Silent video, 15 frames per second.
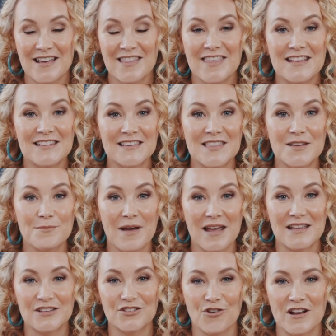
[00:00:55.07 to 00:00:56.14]
These are the
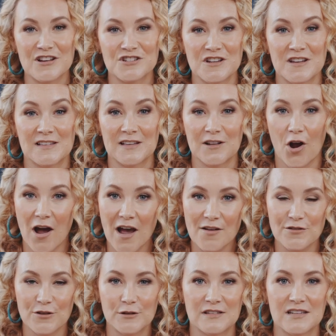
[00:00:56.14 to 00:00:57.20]
main strategies that
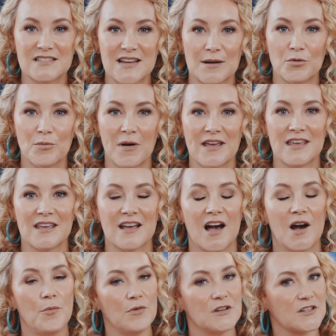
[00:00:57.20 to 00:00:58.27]
I've used to double my
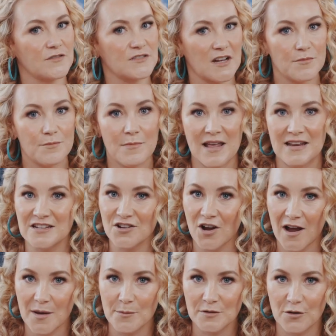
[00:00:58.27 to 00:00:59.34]
income, which I've done many
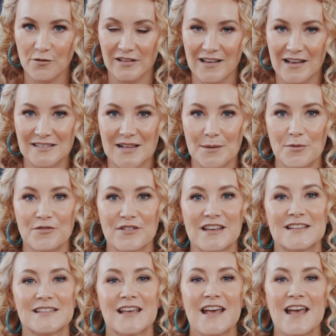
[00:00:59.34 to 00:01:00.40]
times over the last couple of
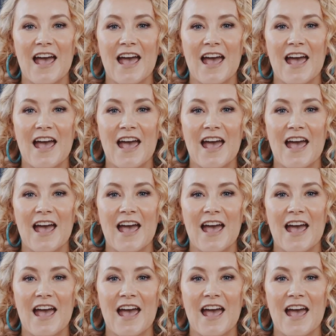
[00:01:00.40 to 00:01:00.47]
years.